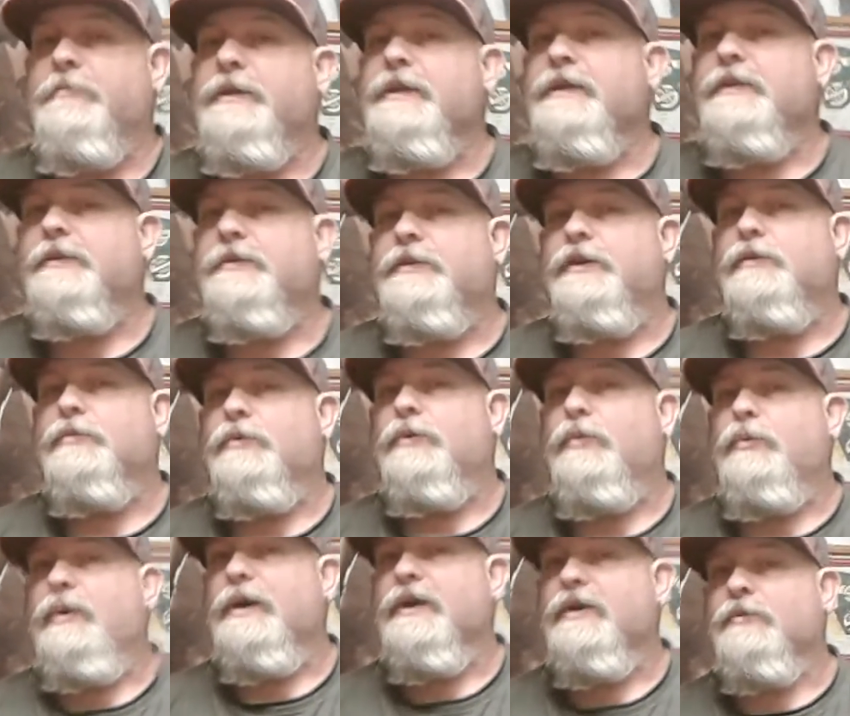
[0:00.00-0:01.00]
me, that there were
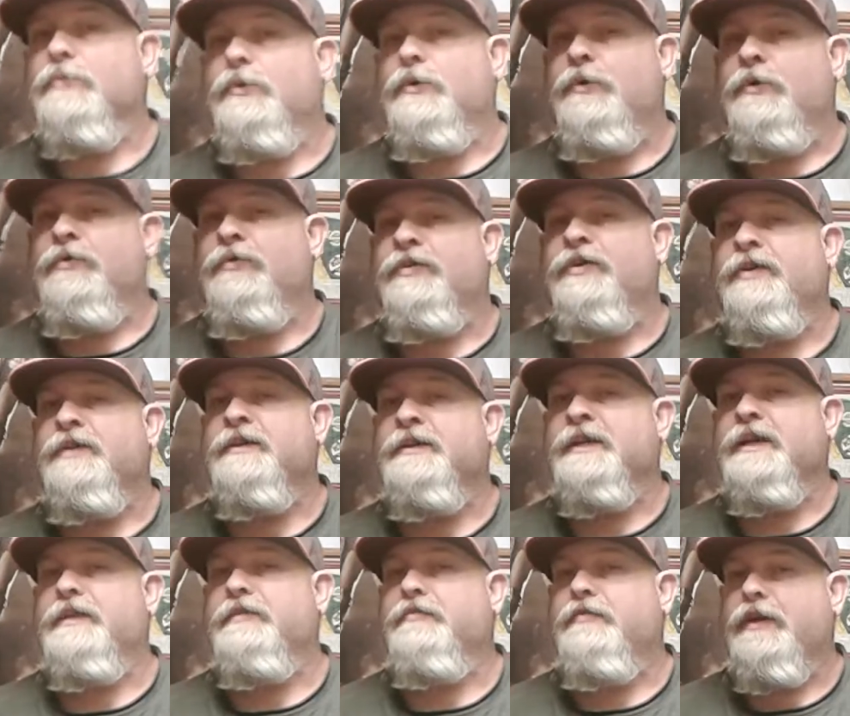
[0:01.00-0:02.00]
werewolves
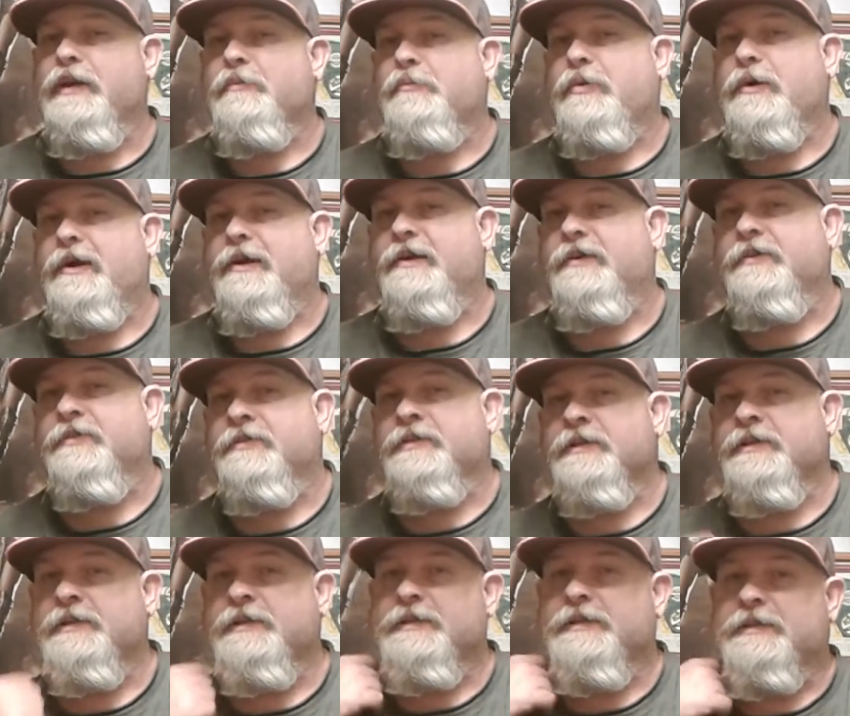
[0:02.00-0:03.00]
and vampires
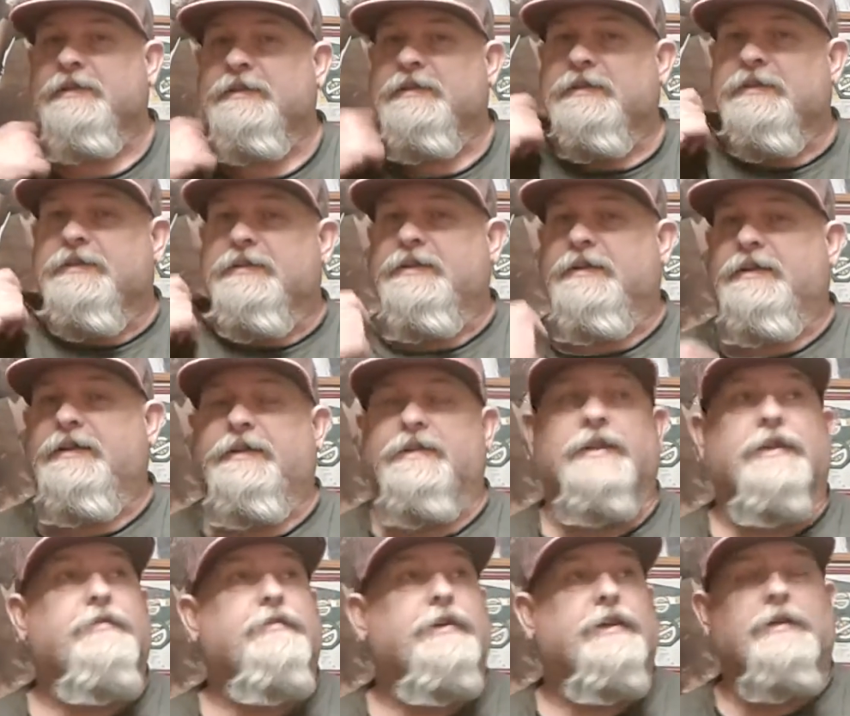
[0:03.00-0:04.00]
uh,
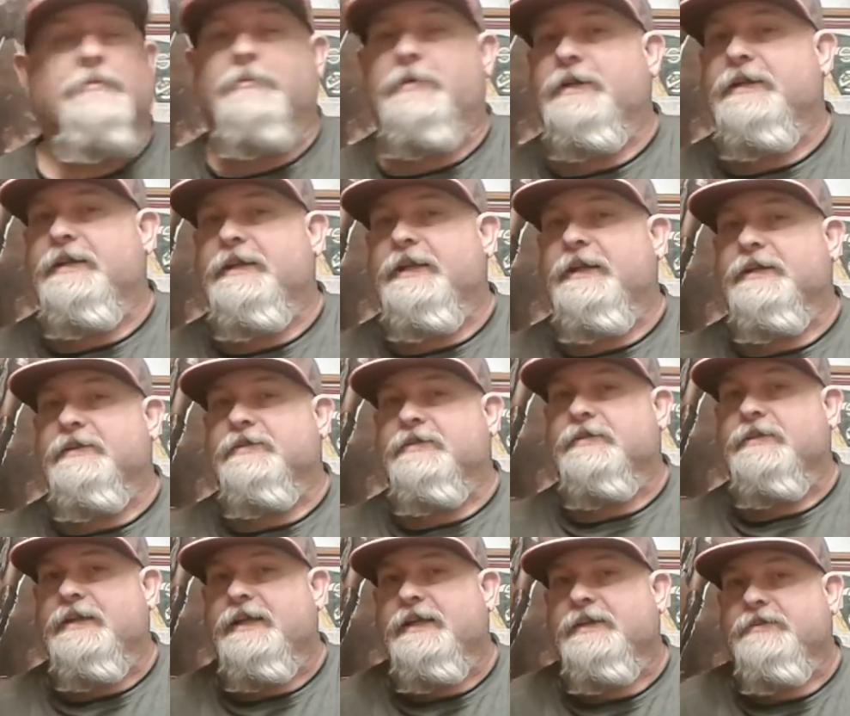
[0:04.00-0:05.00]
living in my aunt's
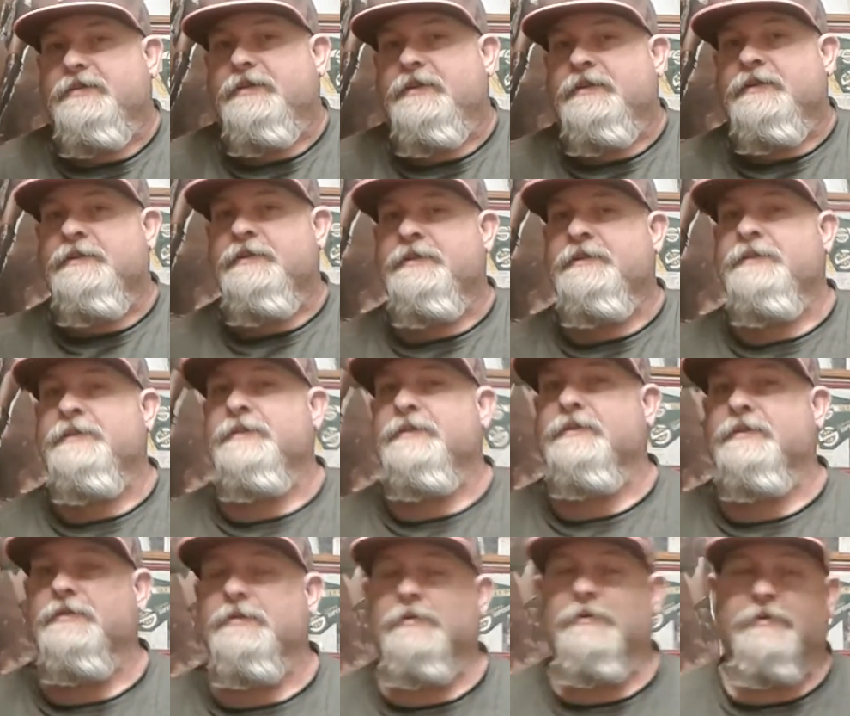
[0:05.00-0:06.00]
closet.
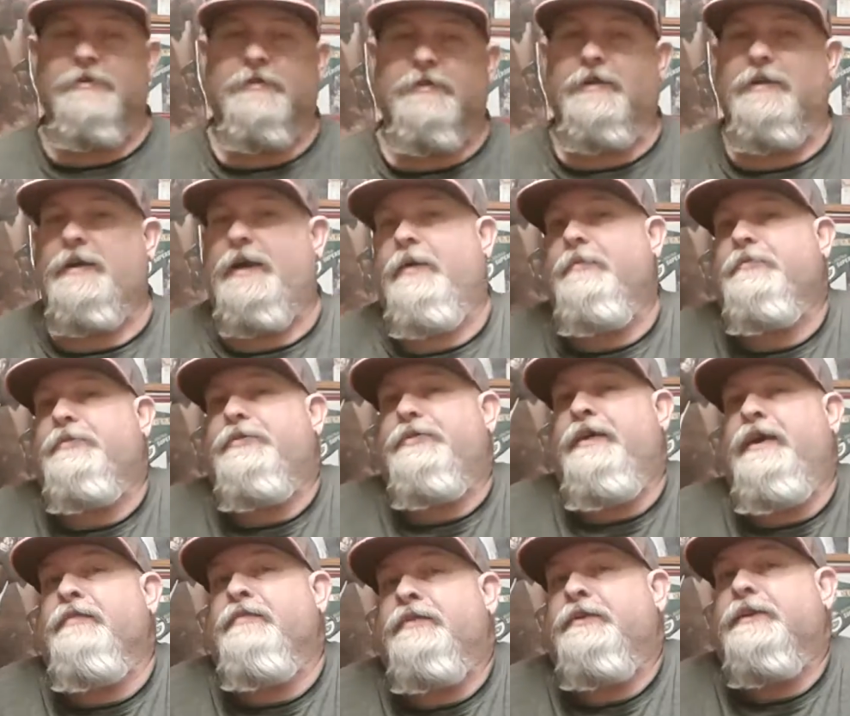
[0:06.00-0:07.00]
So yeah, I'm
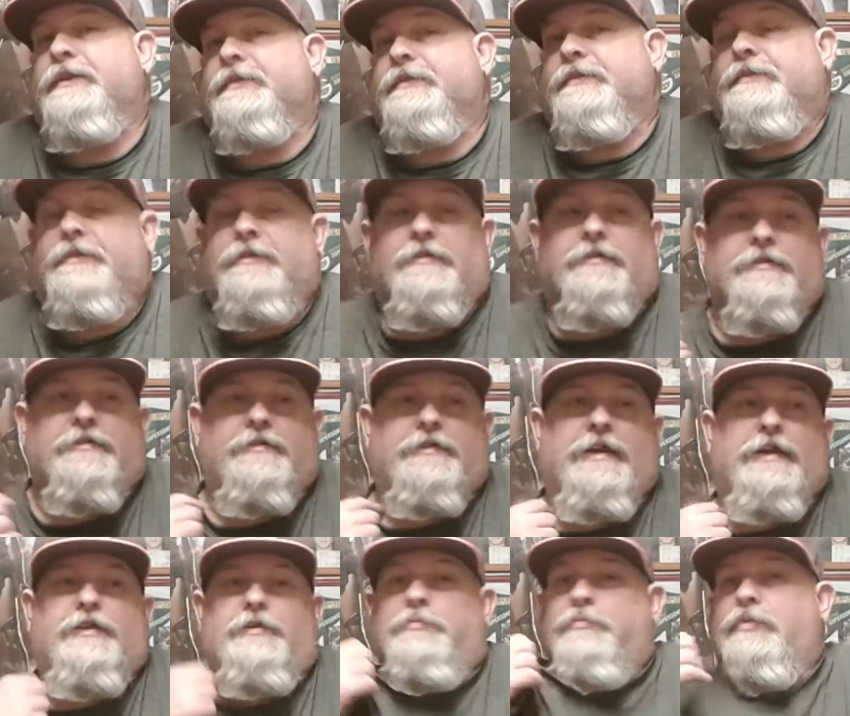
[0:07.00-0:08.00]
seven. I, it
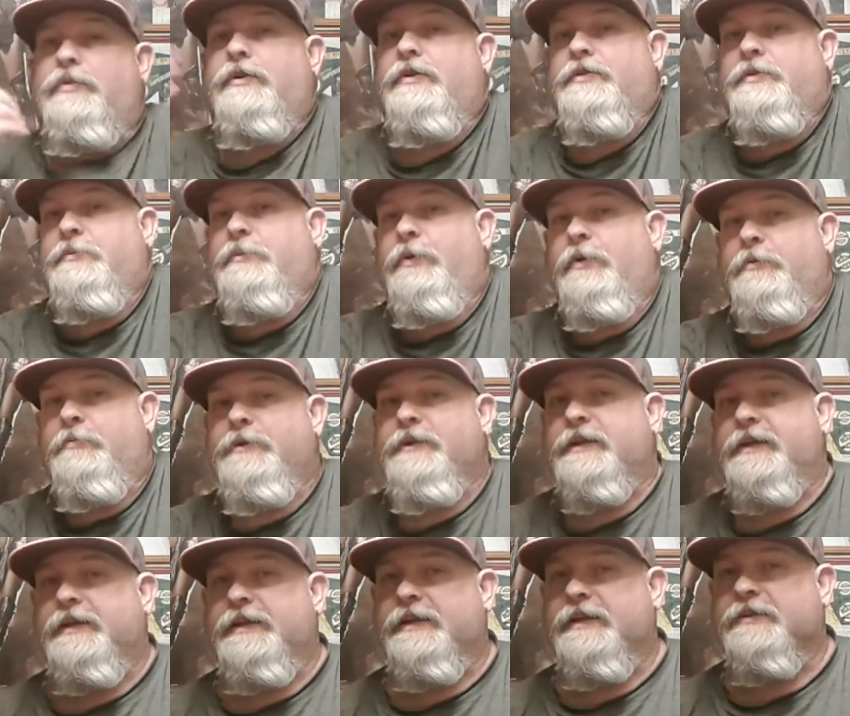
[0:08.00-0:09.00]
sounds plausible to
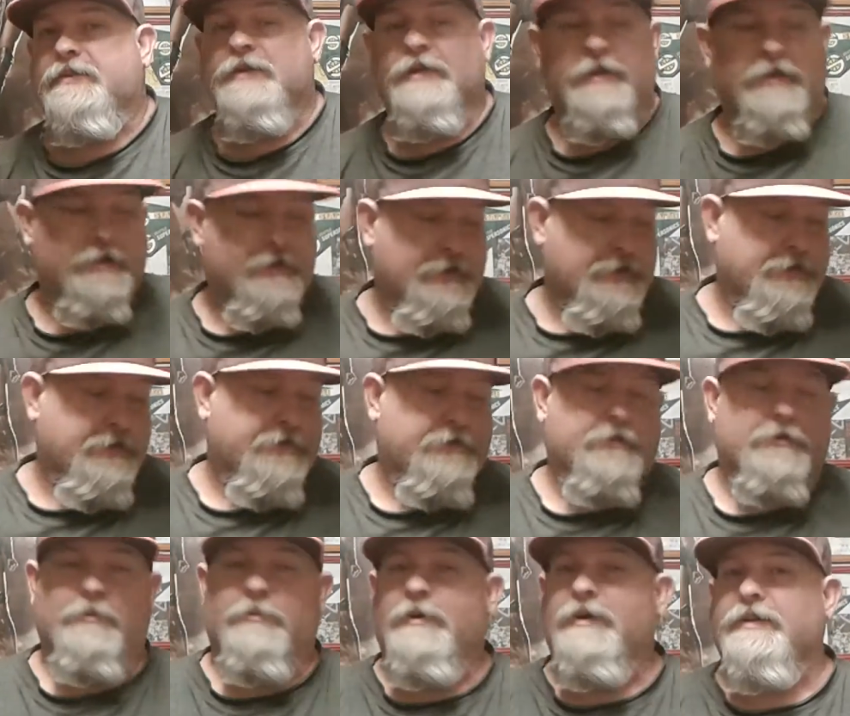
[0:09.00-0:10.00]
me, I guess.
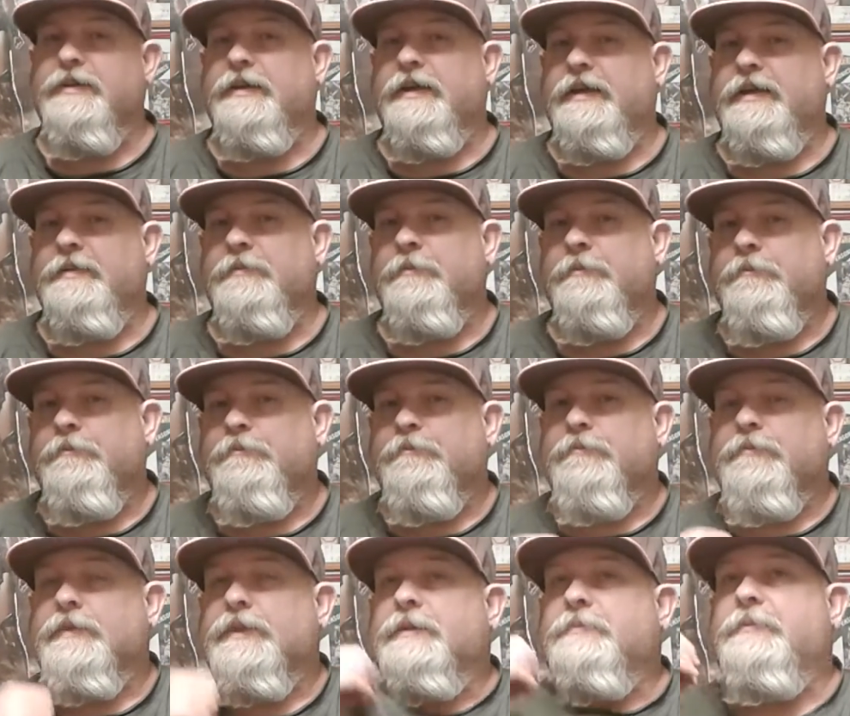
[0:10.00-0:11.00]
So one night,
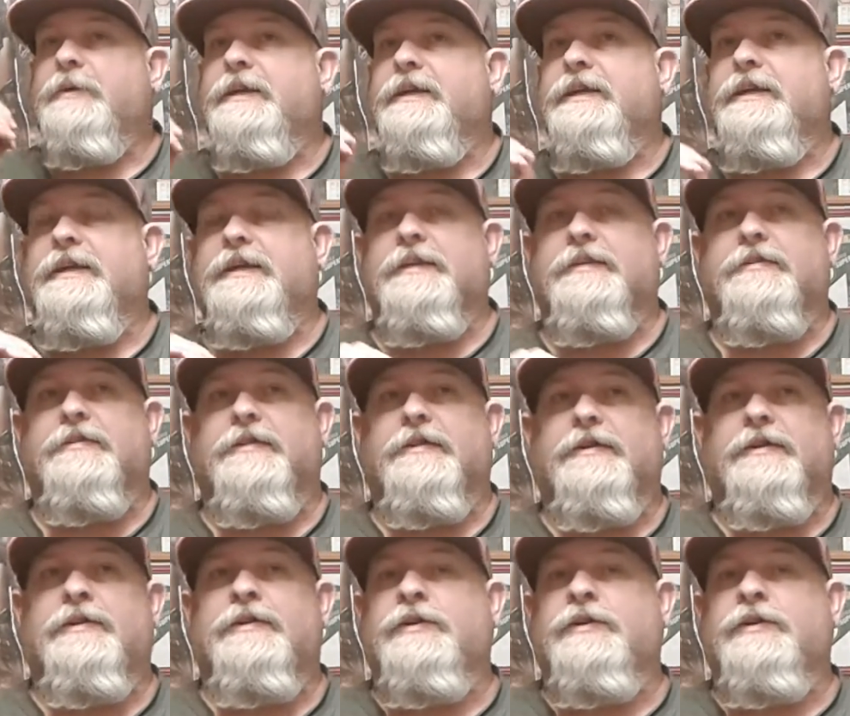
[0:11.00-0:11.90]
my aunt's, uh,